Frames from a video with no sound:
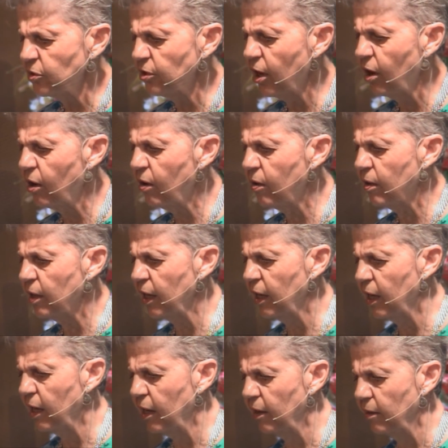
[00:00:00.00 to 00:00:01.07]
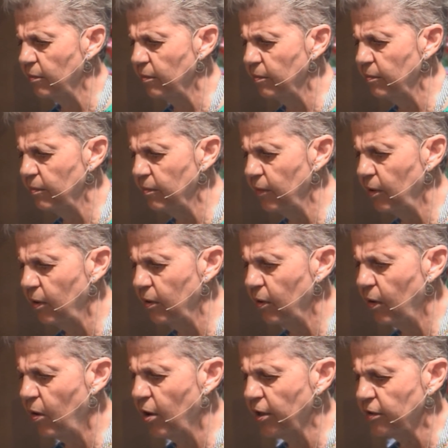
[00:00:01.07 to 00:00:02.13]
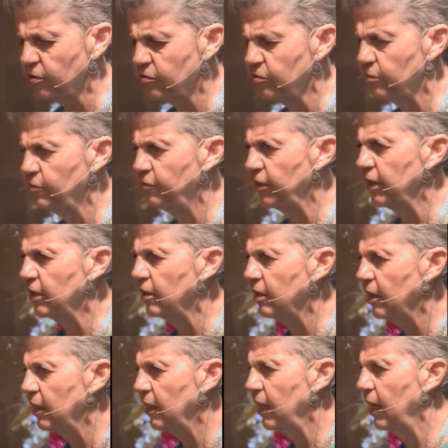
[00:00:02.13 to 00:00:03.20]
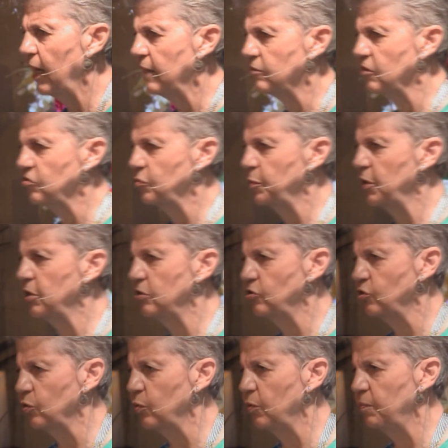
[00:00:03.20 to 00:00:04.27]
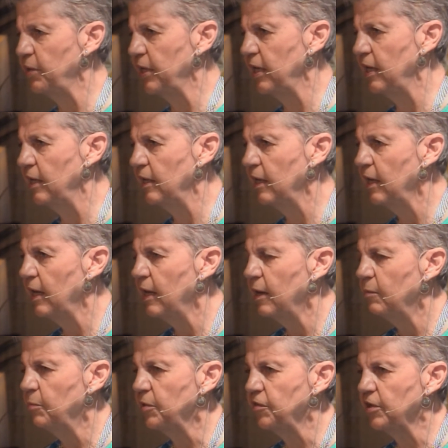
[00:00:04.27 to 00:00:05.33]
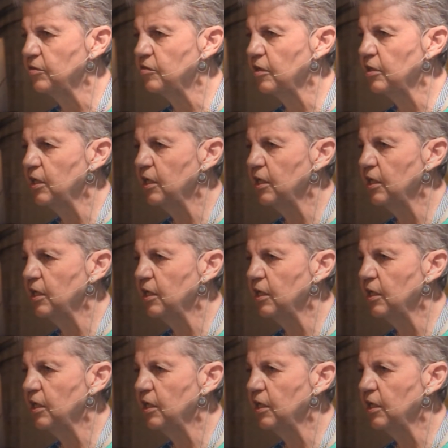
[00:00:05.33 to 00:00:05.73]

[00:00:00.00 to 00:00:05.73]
tall orders to fill as a spiritual being. But there's a